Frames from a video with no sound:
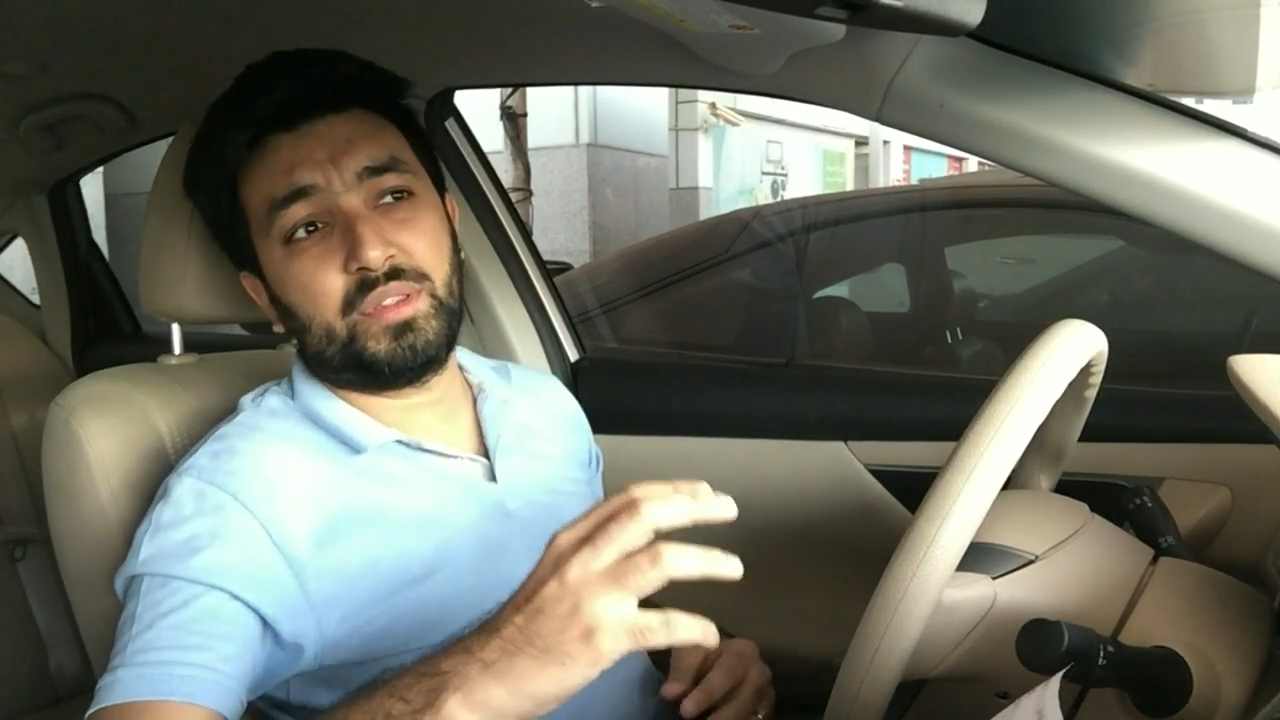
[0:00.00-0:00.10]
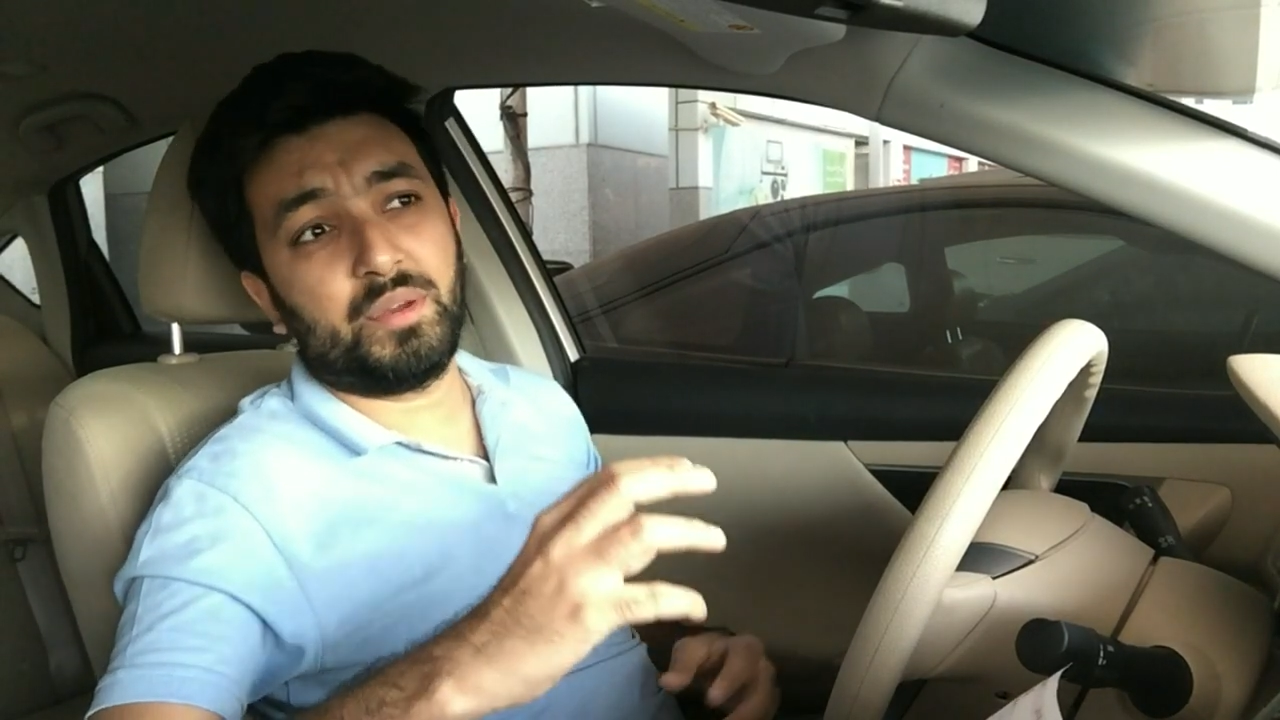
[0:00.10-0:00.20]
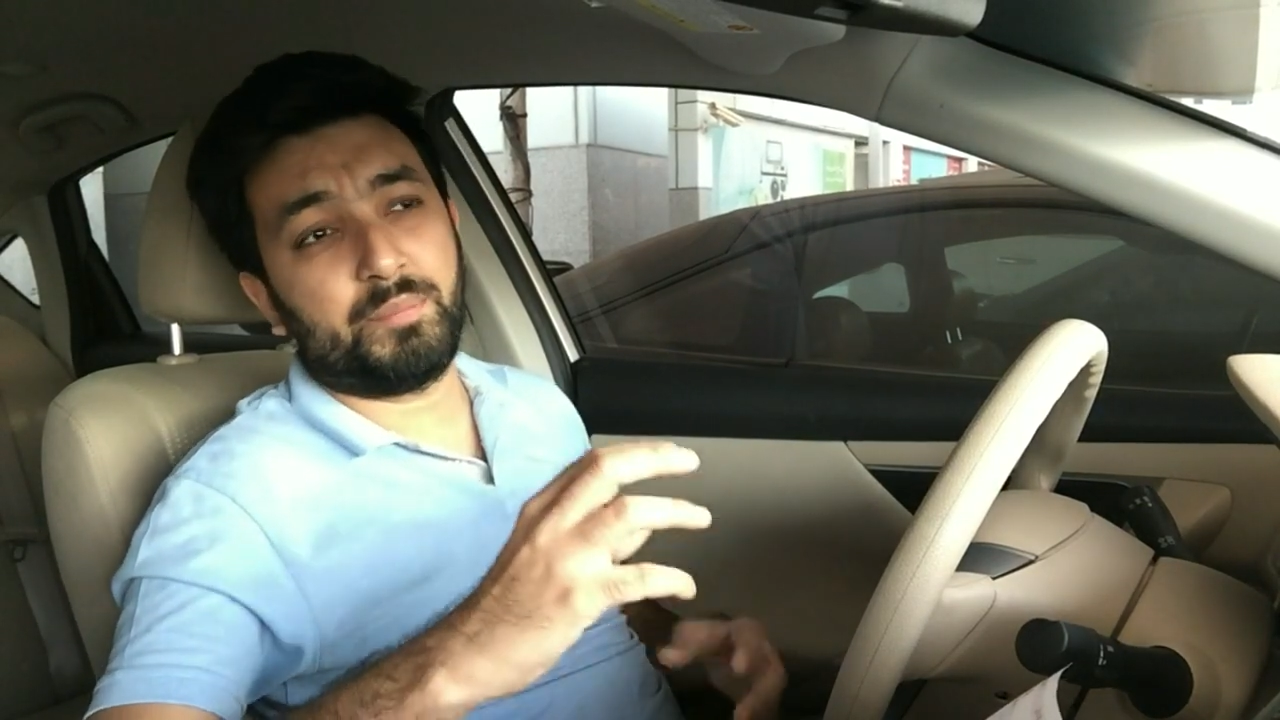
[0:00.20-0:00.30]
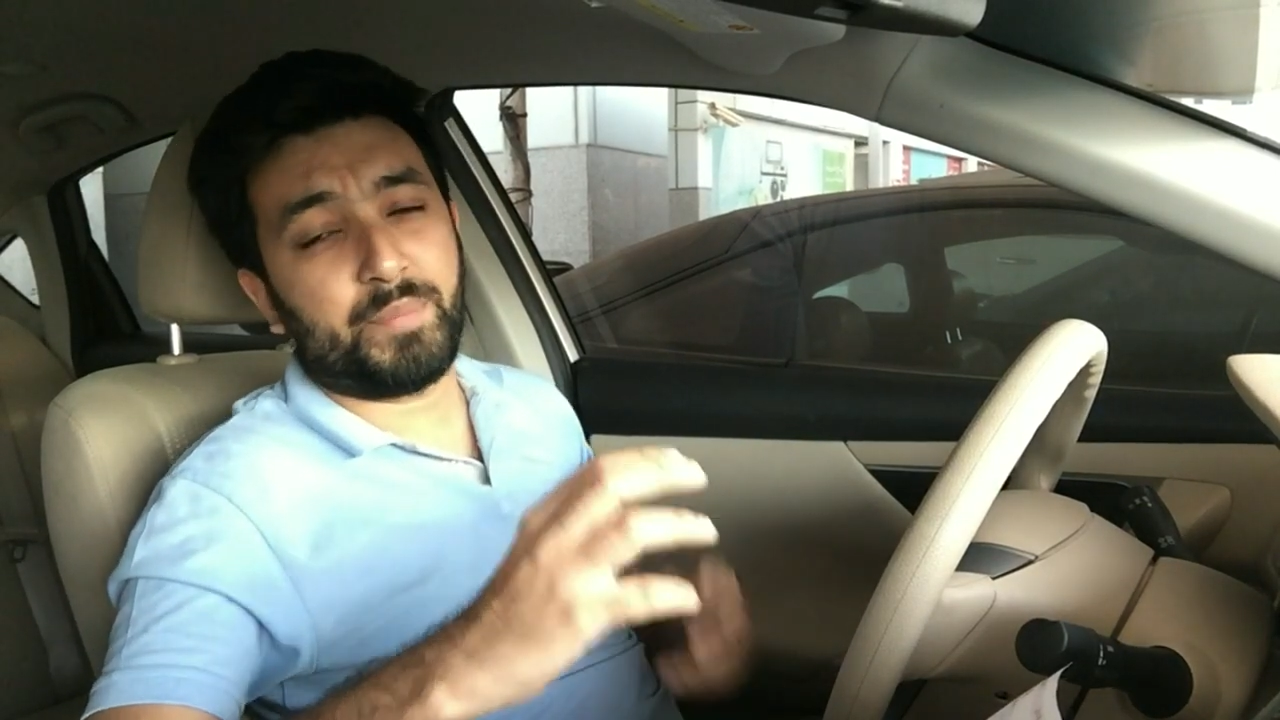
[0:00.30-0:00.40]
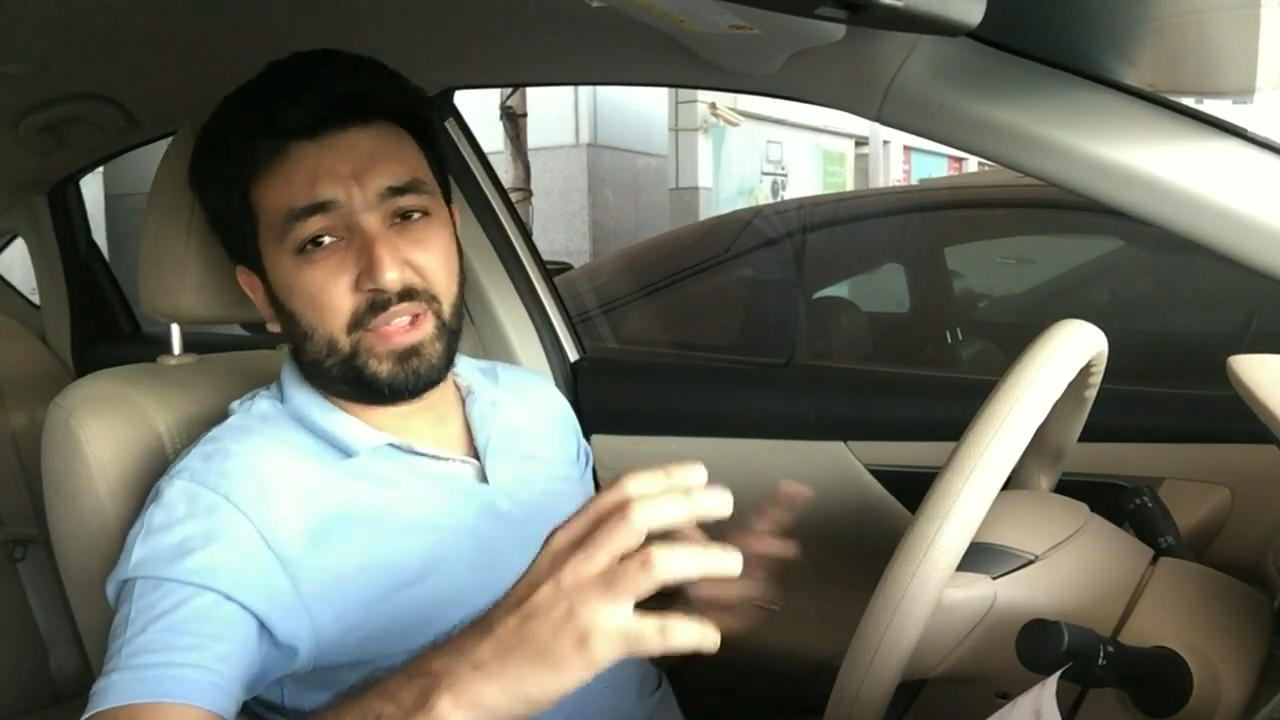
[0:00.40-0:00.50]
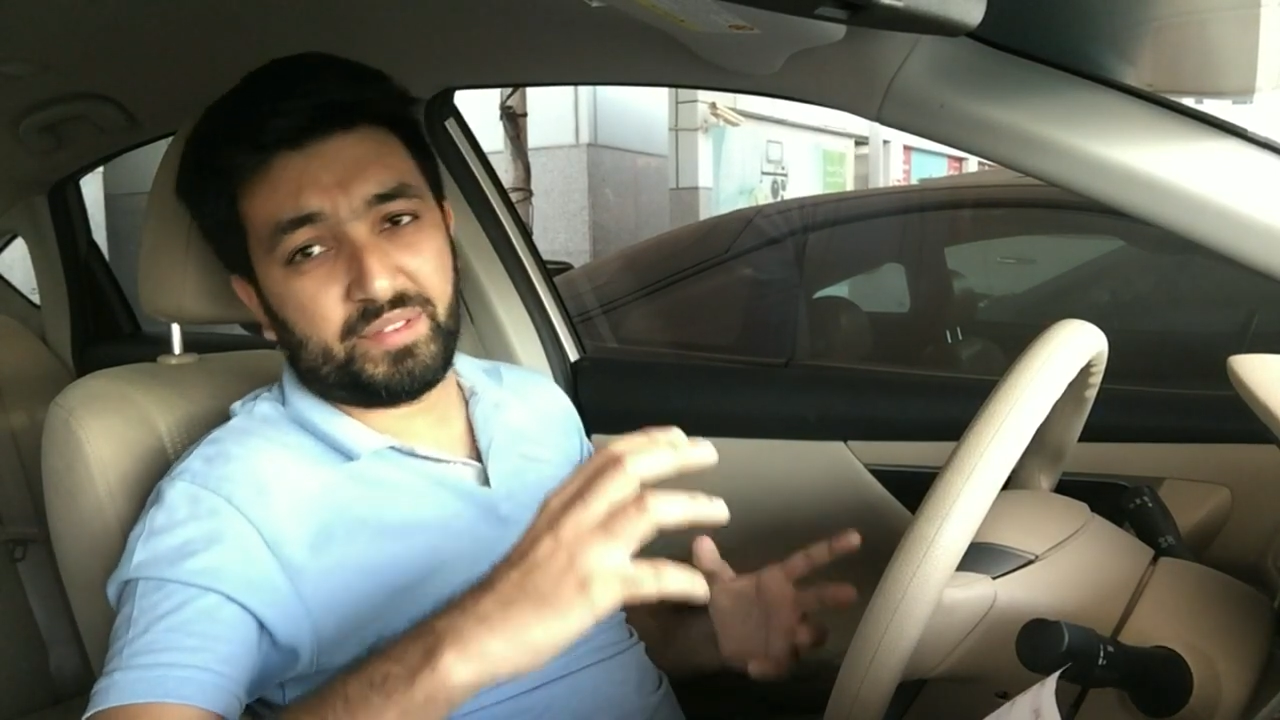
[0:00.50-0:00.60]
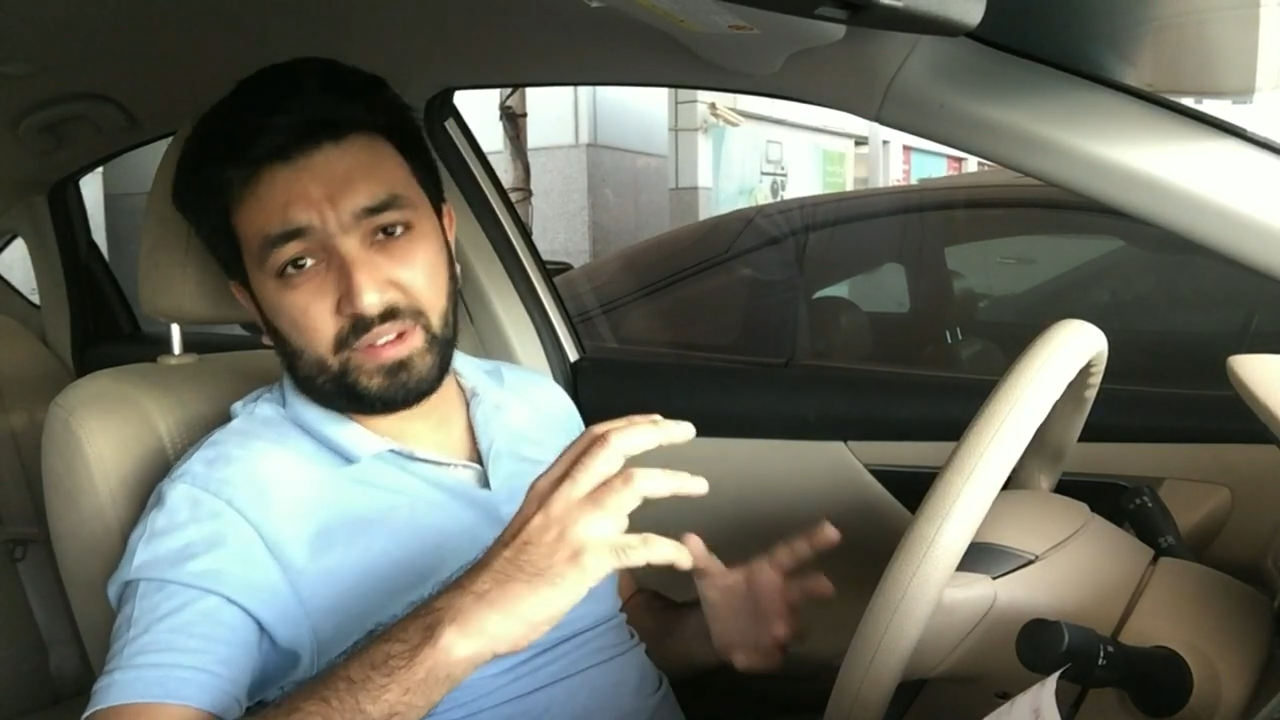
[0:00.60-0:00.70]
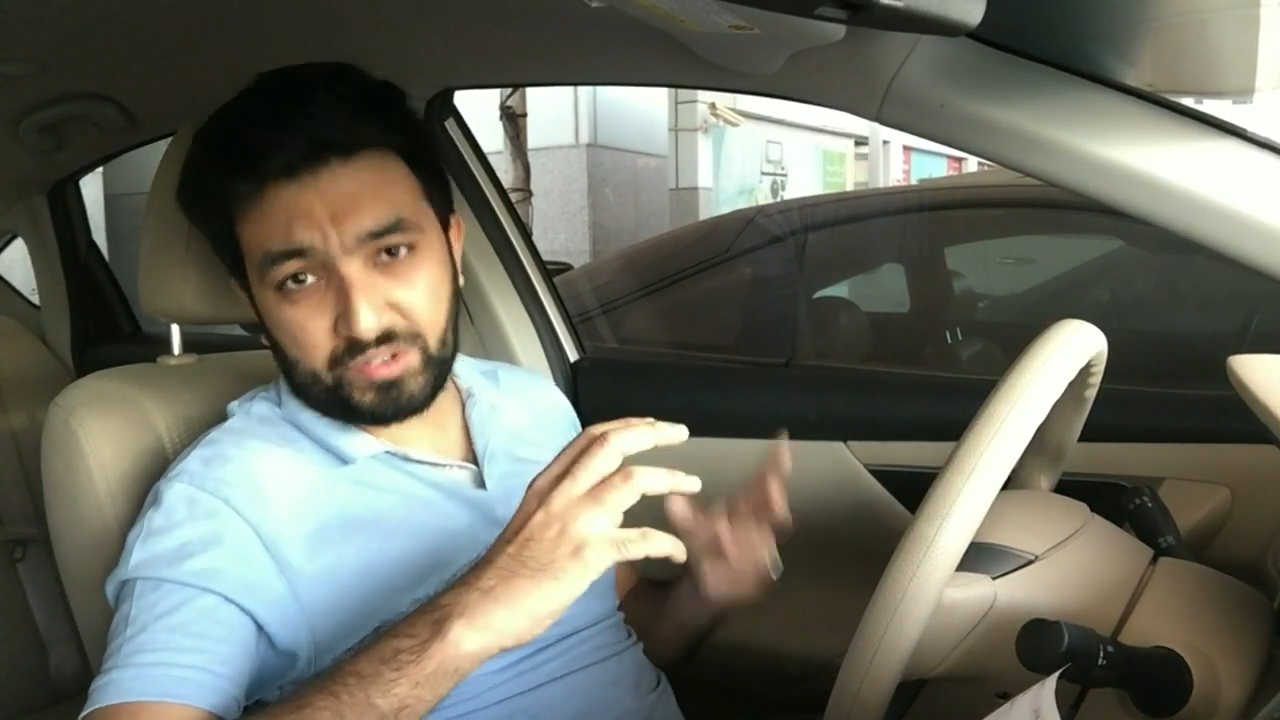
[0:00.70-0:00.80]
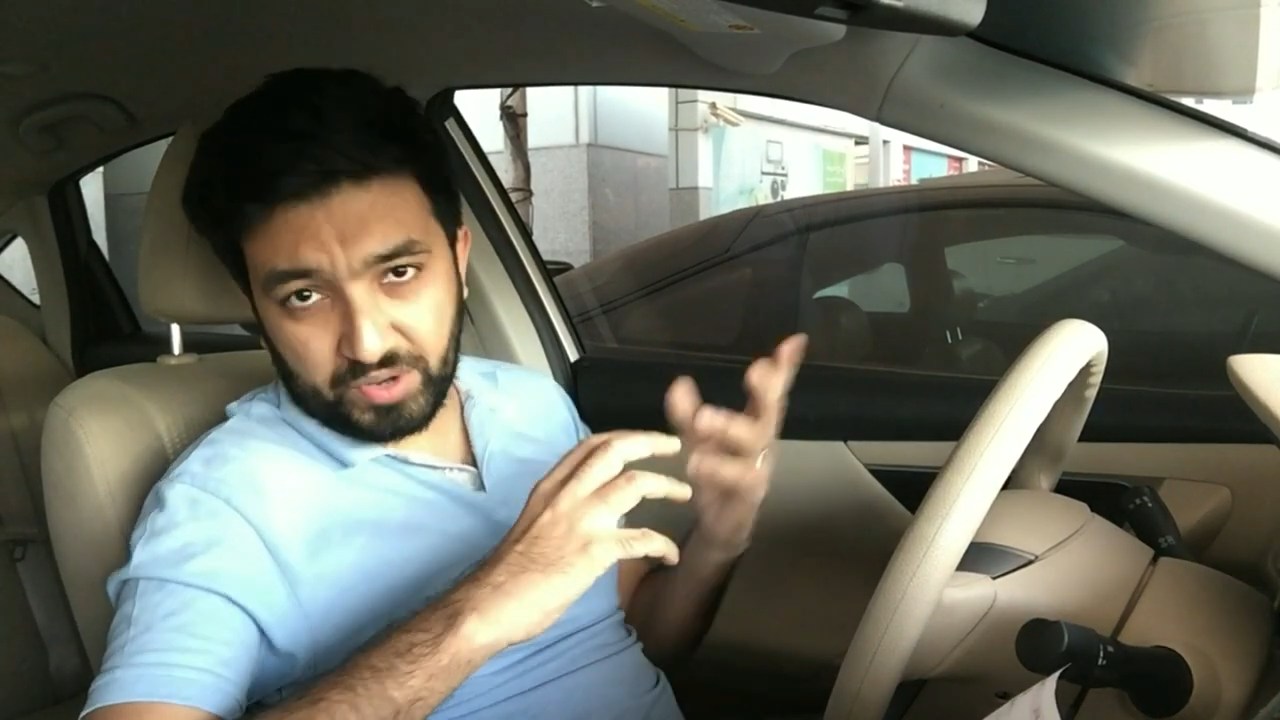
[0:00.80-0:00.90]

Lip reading: the basic